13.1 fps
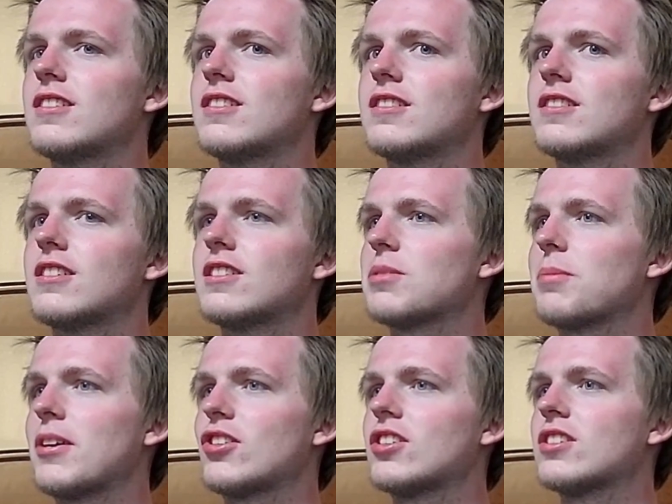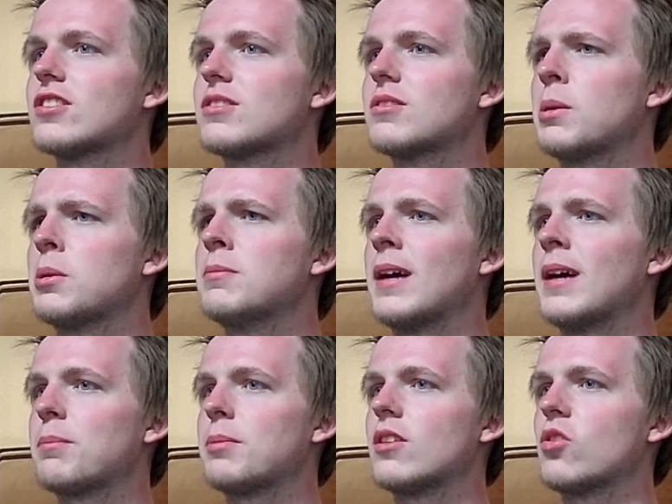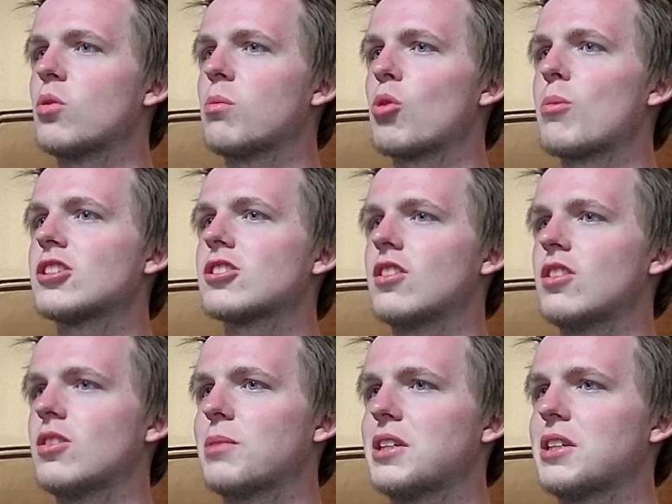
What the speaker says: That's about it. You might be a little more muscular, but...